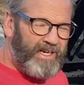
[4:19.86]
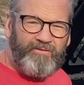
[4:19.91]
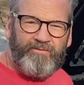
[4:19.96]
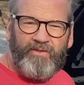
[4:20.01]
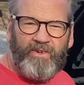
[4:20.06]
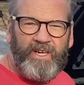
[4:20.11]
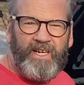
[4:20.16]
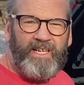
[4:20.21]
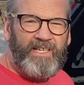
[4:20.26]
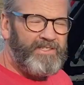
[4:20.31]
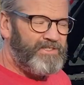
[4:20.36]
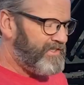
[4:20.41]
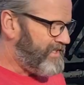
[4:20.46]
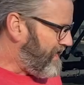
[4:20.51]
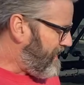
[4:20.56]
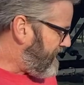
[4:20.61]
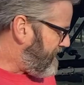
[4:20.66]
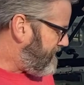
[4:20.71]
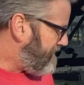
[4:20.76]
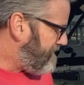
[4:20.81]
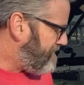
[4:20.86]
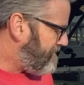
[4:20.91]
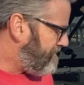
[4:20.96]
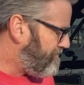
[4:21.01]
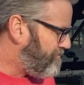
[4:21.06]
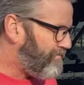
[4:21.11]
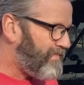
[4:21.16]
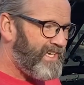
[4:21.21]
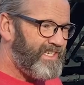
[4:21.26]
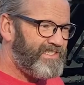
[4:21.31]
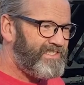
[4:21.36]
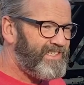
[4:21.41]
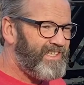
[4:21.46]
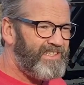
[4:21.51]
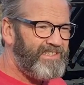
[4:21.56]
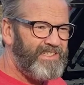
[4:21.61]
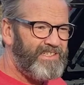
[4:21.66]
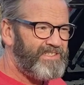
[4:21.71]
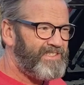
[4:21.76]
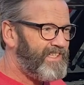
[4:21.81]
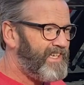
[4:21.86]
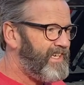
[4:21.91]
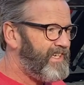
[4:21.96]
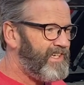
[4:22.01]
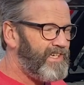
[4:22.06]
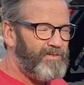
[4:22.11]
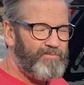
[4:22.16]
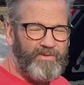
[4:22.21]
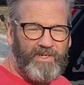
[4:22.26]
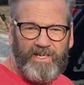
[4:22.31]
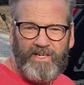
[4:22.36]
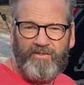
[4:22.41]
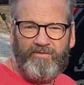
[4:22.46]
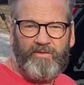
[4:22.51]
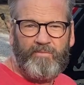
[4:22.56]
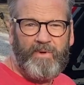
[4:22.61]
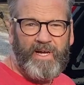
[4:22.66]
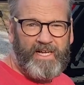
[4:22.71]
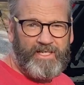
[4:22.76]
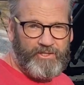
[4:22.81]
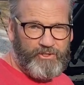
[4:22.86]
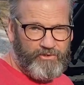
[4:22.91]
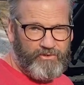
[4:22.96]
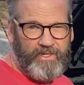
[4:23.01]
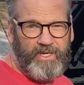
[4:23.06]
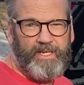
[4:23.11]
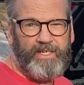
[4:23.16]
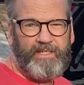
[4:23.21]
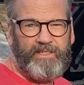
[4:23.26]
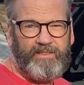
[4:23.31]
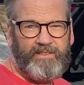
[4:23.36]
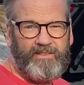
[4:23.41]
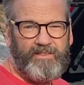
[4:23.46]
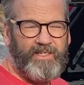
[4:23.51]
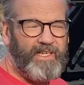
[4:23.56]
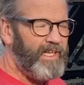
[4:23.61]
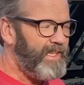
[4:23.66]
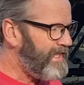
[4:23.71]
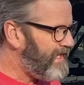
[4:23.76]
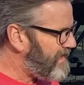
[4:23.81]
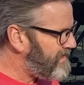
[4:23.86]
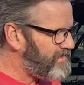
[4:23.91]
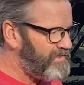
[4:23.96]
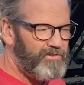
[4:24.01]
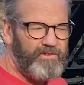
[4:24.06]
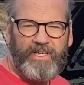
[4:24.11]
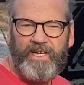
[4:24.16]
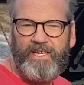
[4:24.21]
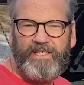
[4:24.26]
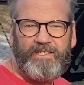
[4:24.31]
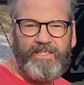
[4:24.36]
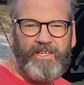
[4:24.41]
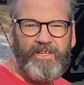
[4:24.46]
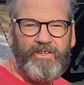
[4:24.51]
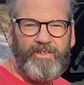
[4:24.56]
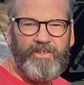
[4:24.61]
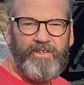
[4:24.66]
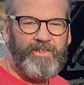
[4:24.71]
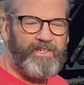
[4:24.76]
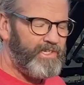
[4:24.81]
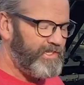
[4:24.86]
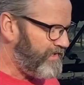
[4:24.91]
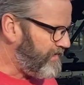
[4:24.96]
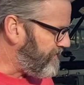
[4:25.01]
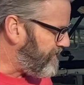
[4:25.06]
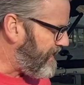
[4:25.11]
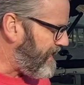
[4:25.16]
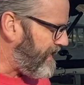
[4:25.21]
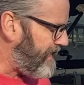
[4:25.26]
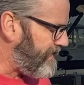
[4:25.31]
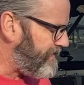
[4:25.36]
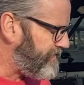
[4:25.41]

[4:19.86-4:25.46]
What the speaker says: friends that might set this thing up right over by a tree, and that's okay too. You can do that, it's